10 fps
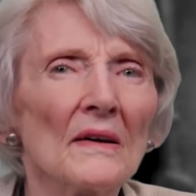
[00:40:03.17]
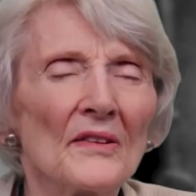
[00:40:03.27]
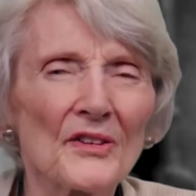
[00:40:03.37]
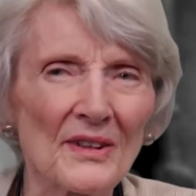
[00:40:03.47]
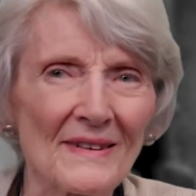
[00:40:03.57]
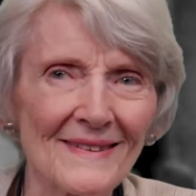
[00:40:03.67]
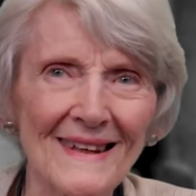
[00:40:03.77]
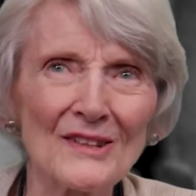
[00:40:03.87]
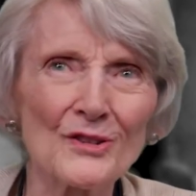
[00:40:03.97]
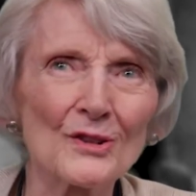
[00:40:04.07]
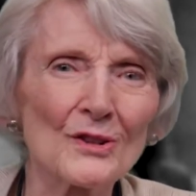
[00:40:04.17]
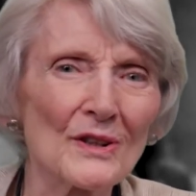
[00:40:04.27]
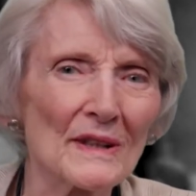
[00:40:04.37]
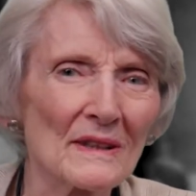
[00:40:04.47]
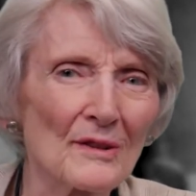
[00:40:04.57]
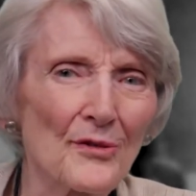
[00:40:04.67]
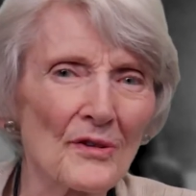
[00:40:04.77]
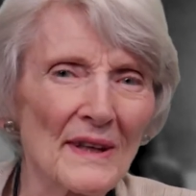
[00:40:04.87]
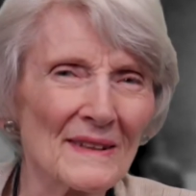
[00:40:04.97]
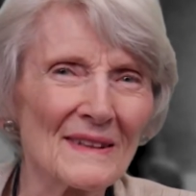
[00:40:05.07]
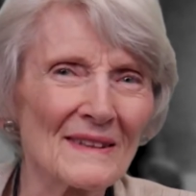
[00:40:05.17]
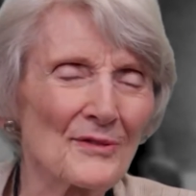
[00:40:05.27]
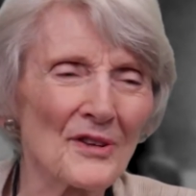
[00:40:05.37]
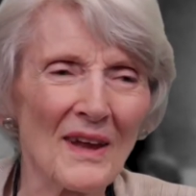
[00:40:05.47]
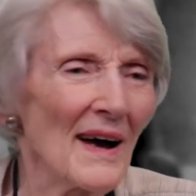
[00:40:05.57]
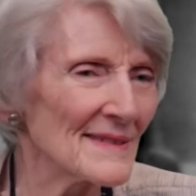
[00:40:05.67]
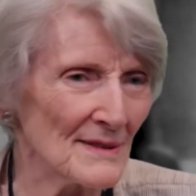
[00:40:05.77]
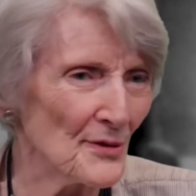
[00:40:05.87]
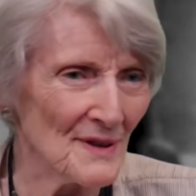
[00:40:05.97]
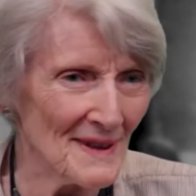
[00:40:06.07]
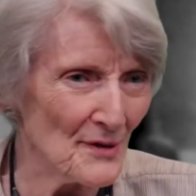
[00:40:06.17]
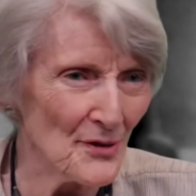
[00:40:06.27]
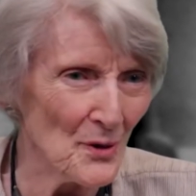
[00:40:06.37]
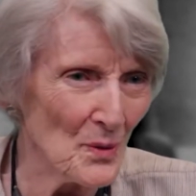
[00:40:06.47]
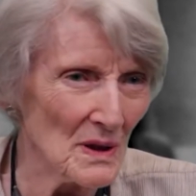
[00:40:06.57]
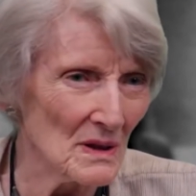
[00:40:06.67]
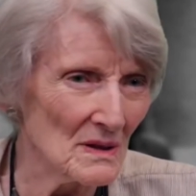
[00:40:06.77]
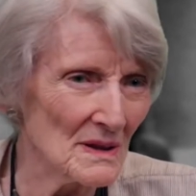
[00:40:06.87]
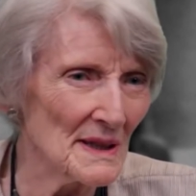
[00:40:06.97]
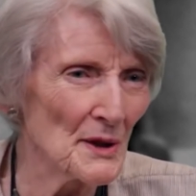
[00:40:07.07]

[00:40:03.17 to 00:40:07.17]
the successor in the in philosophy, if you will, okay.